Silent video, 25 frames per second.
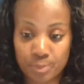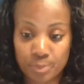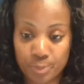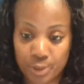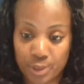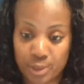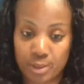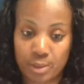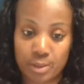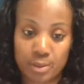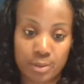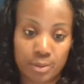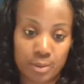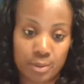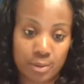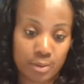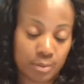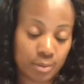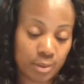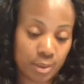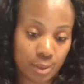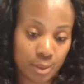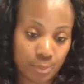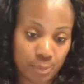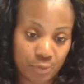But yeah,
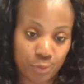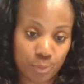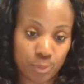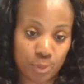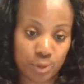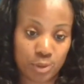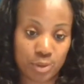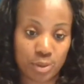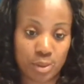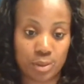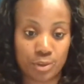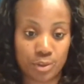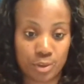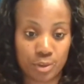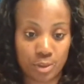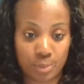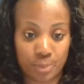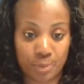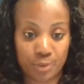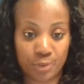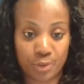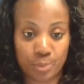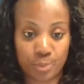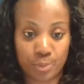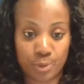some of them are touch,
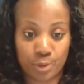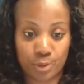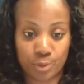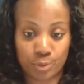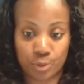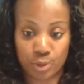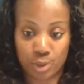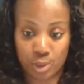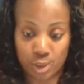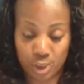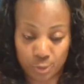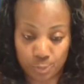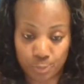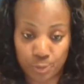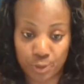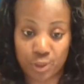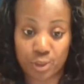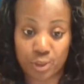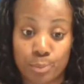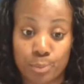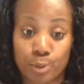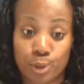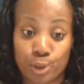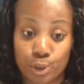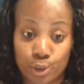some of them are no touch,
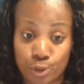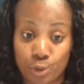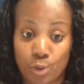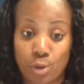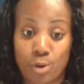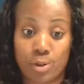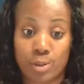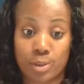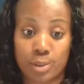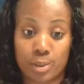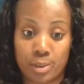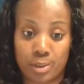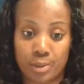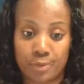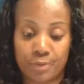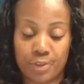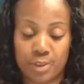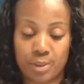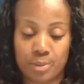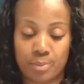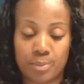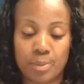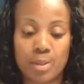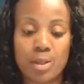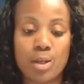majority of
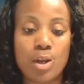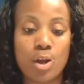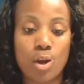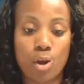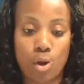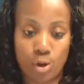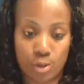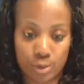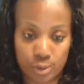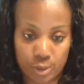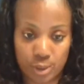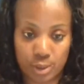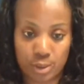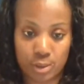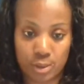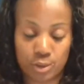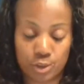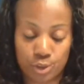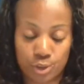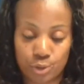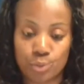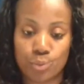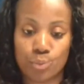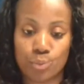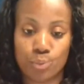them are
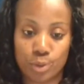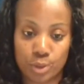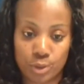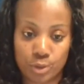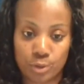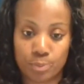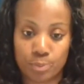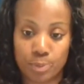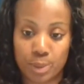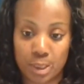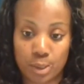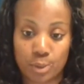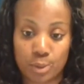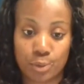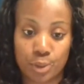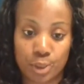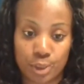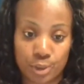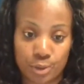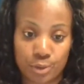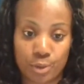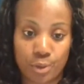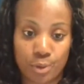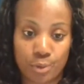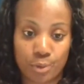touch. You will be
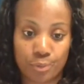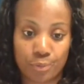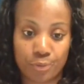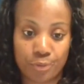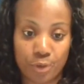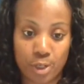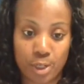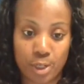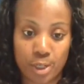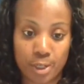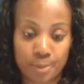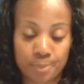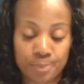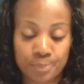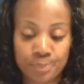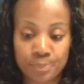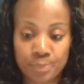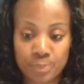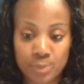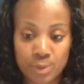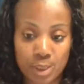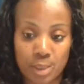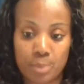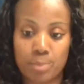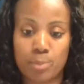loading your own freight.
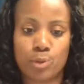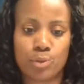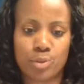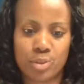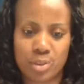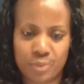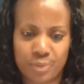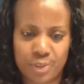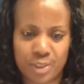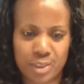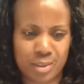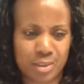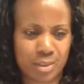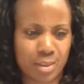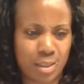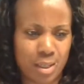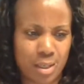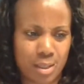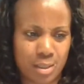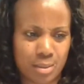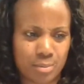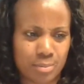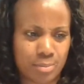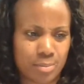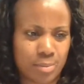And most of it is
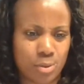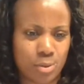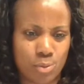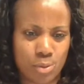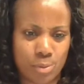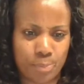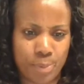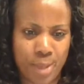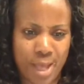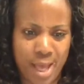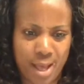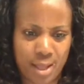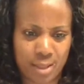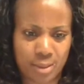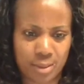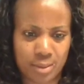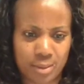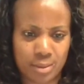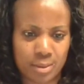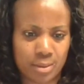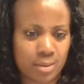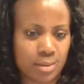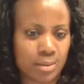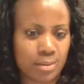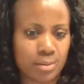on
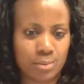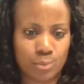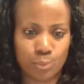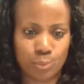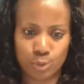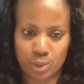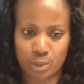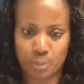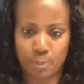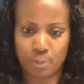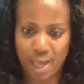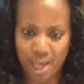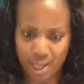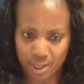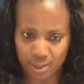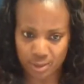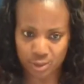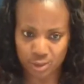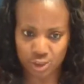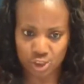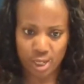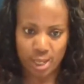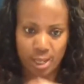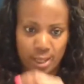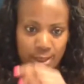pallets with a
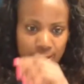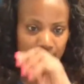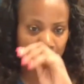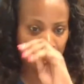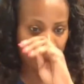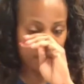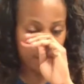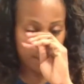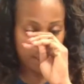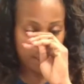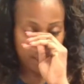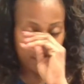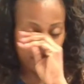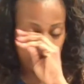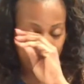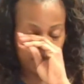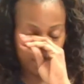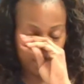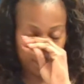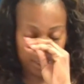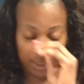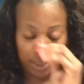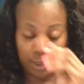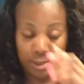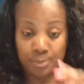pallet jack.
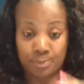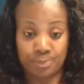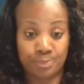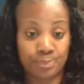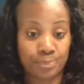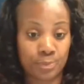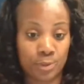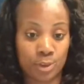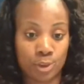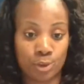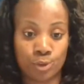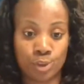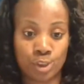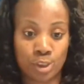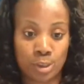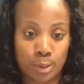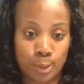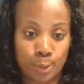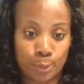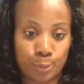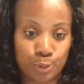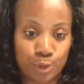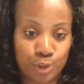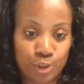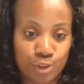And you just
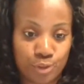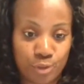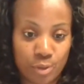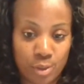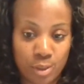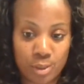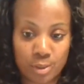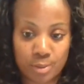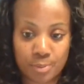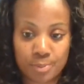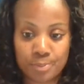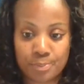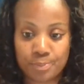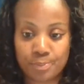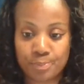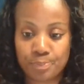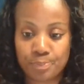load your truck.